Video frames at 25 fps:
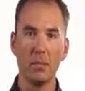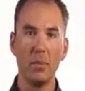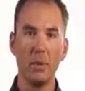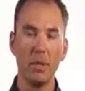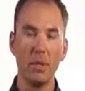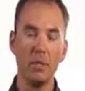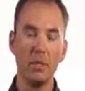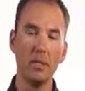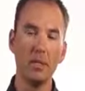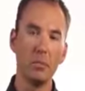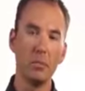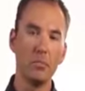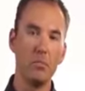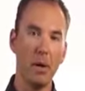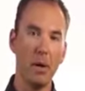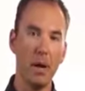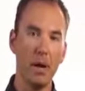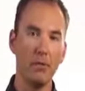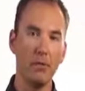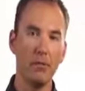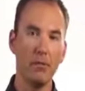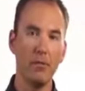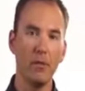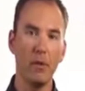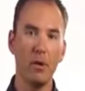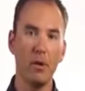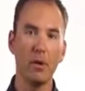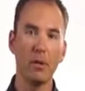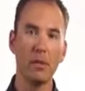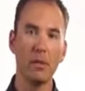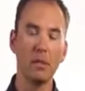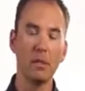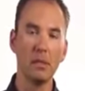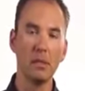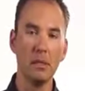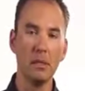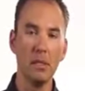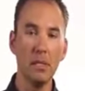but it is by far
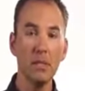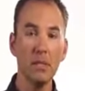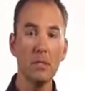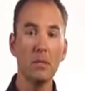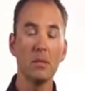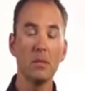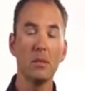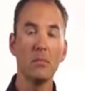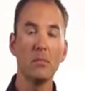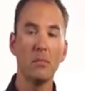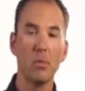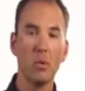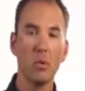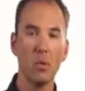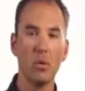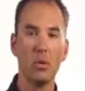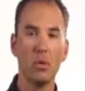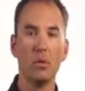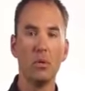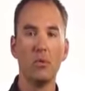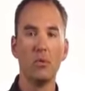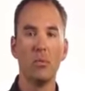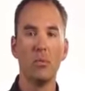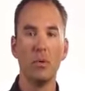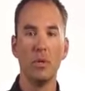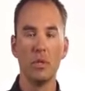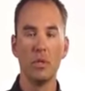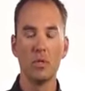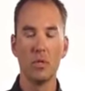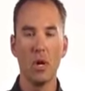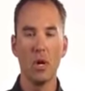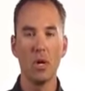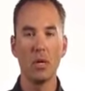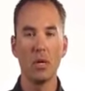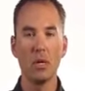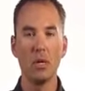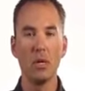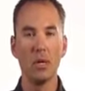the least important when you're
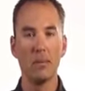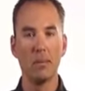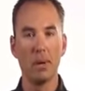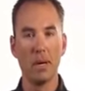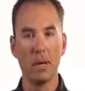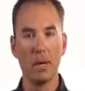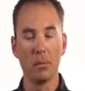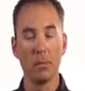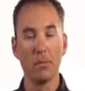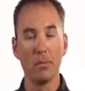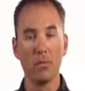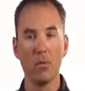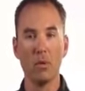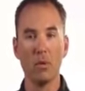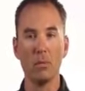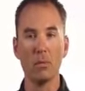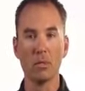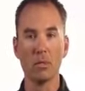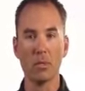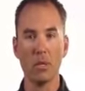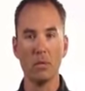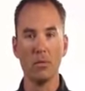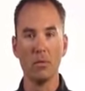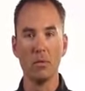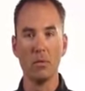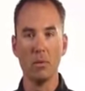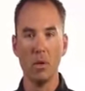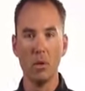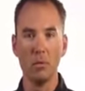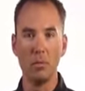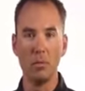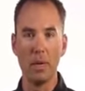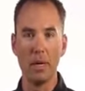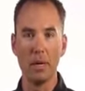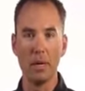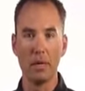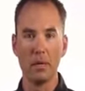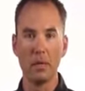talking about a performance level road
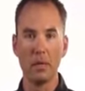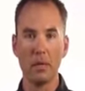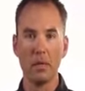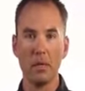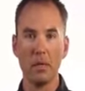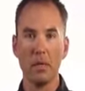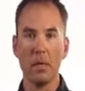bike.